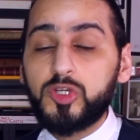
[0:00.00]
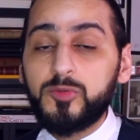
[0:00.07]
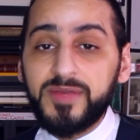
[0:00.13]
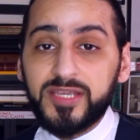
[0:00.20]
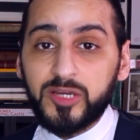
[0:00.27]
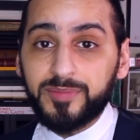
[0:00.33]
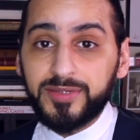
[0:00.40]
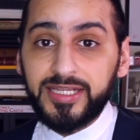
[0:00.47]
To be
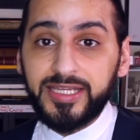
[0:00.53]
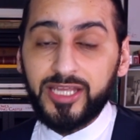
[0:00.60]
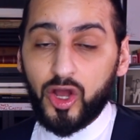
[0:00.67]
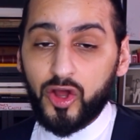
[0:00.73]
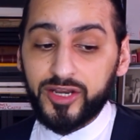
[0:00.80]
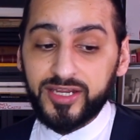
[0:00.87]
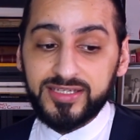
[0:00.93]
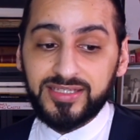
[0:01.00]
completely
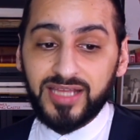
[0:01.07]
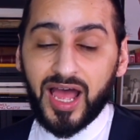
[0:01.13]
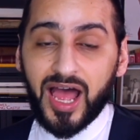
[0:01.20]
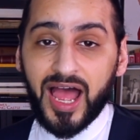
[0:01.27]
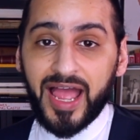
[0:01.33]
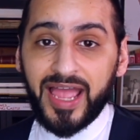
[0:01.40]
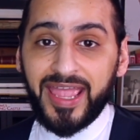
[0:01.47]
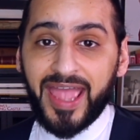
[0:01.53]
honest,
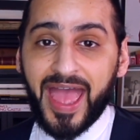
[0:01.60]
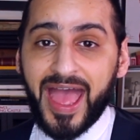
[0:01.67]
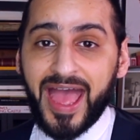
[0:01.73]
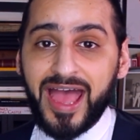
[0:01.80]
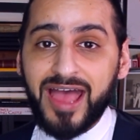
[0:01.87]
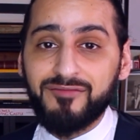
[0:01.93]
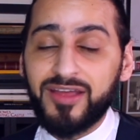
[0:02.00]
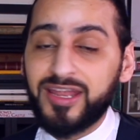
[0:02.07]
I
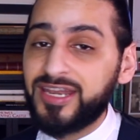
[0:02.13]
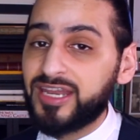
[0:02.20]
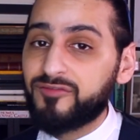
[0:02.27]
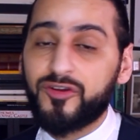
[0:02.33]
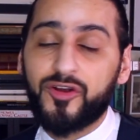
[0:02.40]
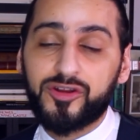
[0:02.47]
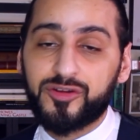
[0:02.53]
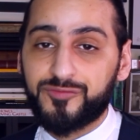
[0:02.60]
have
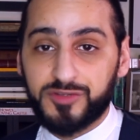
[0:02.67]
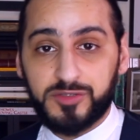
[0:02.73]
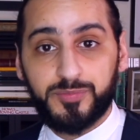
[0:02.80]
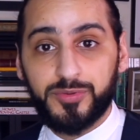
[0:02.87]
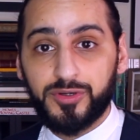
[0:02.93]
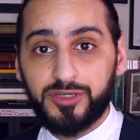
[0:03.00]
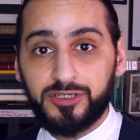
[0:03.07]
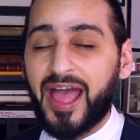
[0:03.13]
never heard of this
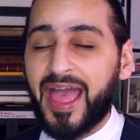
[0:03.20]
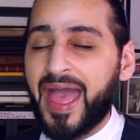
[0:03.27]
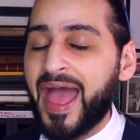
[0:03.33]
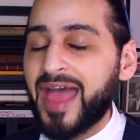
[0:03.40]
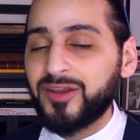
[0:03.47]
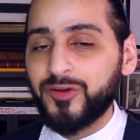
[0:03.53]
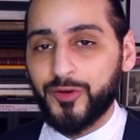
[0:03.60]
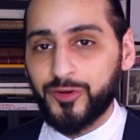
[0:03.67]
book. I
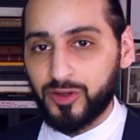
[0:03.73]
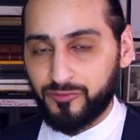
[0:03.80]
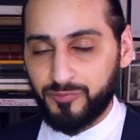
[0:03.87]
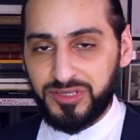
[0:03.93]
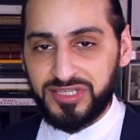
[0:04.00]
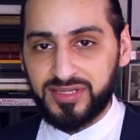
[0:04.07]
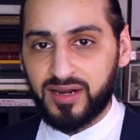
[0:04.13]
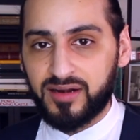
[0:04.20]
had heard of
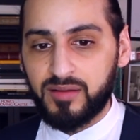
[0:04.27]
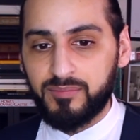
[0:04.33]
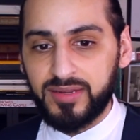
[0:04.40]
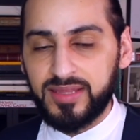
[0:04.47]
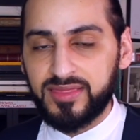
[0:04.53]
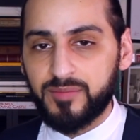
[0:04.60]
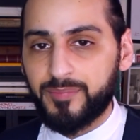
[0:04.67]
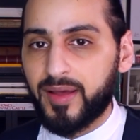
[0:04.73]
Muhsin al-Ramli
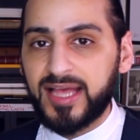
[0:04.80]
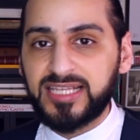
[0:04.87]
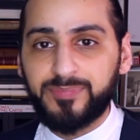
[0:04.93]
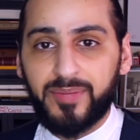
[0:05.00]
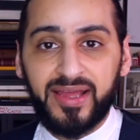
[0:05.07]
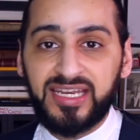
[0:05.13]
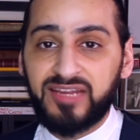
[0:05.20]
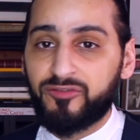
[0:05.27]
in the past,
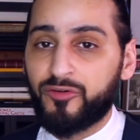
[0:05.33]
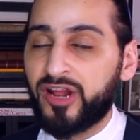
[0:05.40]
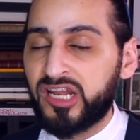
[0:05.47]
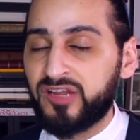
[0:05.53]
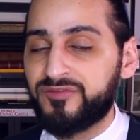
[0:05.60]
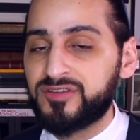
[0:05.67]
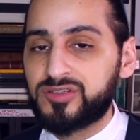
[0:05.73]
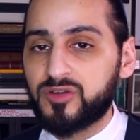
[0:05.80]
but I'd never read any
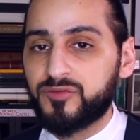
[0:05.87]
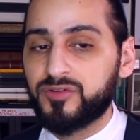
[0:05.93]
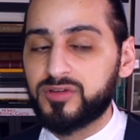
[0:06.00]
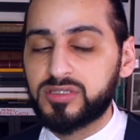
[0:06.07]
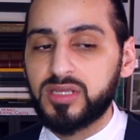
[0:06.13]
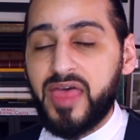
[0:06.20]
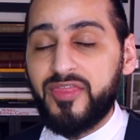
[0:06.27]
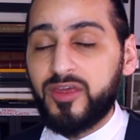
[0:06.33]
of his
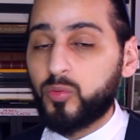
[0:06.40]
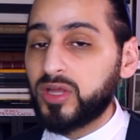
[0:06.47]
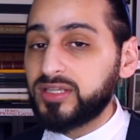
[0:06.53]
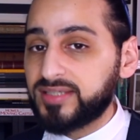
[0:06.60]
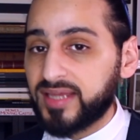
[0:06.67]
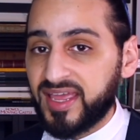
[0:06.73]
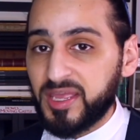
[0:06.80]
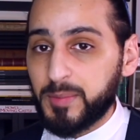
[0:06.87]
novels. And then one
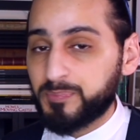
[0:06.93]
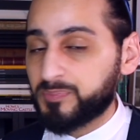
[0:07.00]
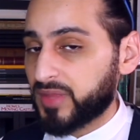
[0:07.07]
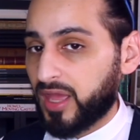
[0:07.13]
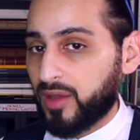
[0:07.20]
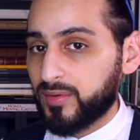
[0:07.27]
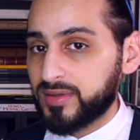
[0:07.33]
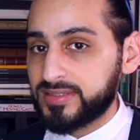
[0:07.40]
day,
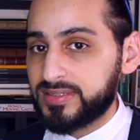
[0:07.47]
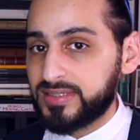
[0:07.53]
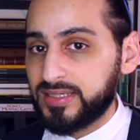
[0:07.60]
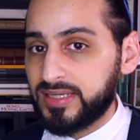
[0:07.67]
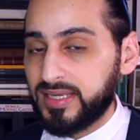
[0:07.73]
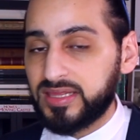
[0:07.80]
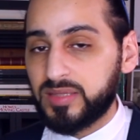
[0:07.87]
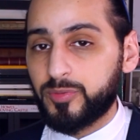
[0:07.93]
I was
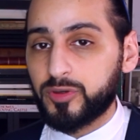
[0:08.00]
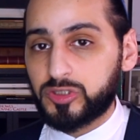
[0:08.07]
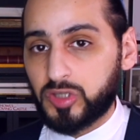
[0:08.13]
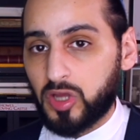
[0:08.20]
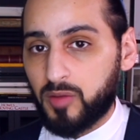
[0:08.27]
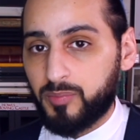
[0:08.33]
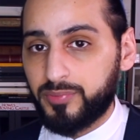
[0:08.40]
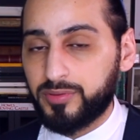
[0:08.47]
in the
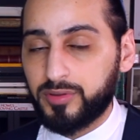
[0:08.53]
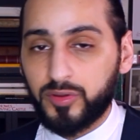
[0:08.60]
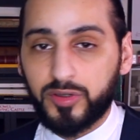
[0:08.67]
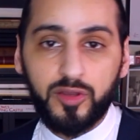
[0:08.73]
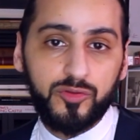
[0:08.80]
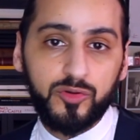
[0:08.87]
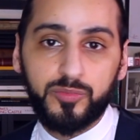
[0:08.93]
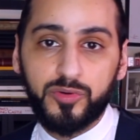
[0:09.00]
bookshop
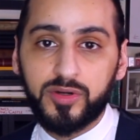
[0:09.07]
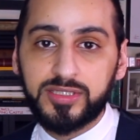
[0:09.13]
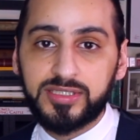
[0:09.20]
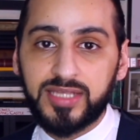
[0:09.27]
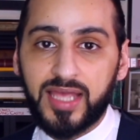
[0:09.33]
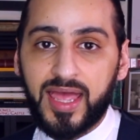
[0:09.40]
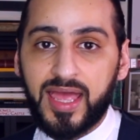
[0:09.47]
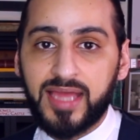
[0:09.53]
looking through
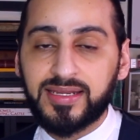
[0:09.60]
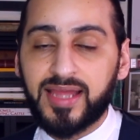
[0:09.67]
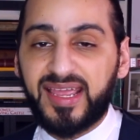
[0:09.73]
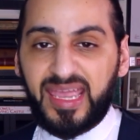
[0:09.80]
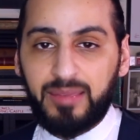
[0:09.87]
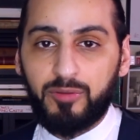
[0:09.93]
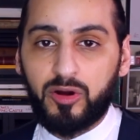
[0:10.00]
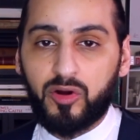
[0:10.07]
books and I
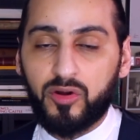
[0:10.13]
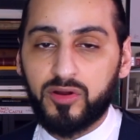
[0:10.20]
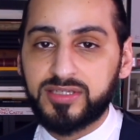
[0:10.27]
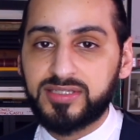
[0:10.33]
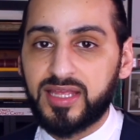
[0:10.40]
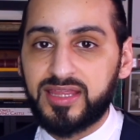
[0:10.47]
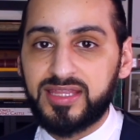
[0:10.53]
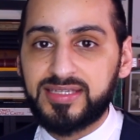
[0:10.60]
came
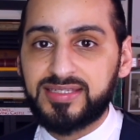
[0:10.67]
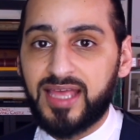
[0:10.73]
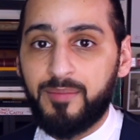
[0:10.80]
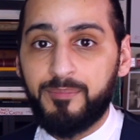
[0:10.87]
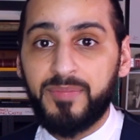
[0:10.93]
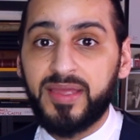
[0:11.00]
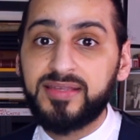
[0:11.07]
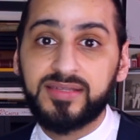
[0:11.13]
across this
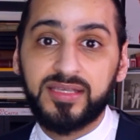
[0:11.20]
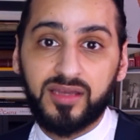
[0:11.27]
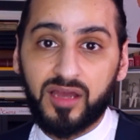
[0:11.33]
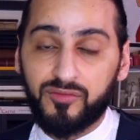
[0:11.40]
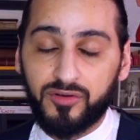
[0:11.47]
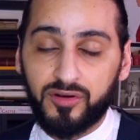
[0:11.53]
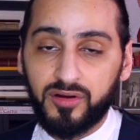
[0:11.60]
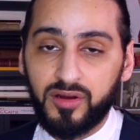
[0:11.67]
amazing
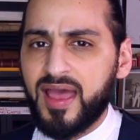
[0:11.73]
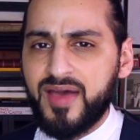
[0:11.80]
cover.